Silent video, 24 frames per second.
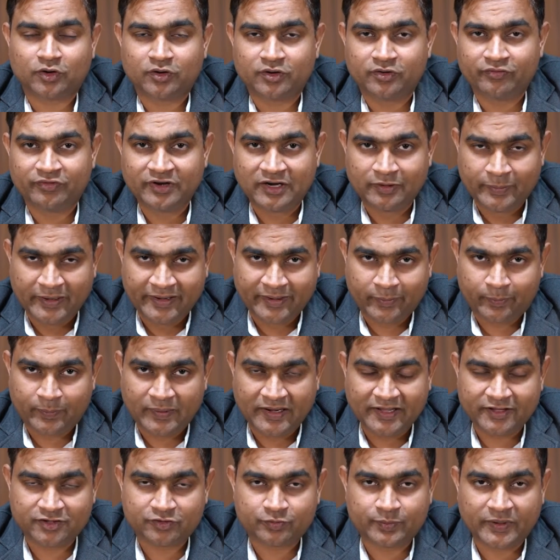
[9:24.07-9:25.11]
will be
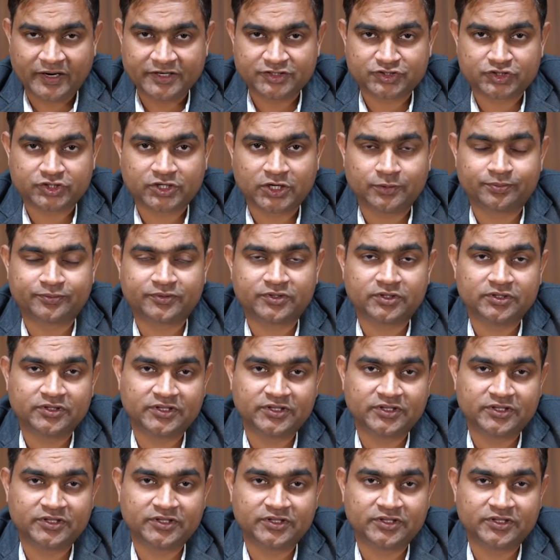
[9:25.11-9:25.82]
replaced by shrubs,